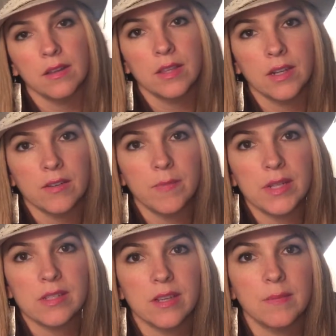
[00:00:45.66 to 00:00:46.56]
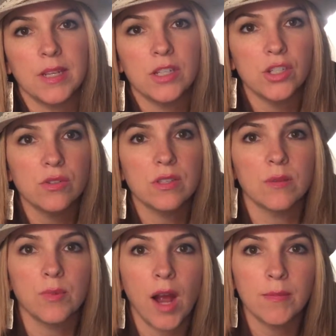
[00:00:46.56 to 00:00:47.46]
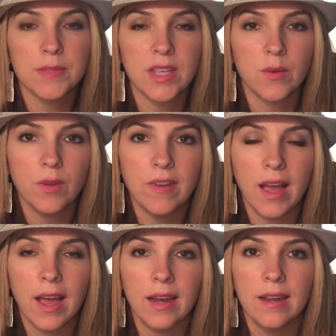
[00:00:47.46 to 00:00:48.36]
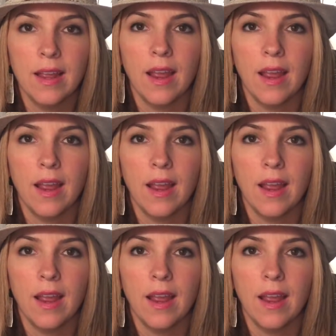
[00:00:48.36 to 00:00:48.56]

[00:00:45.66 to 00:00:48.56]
there have been some issues and problems that we've had,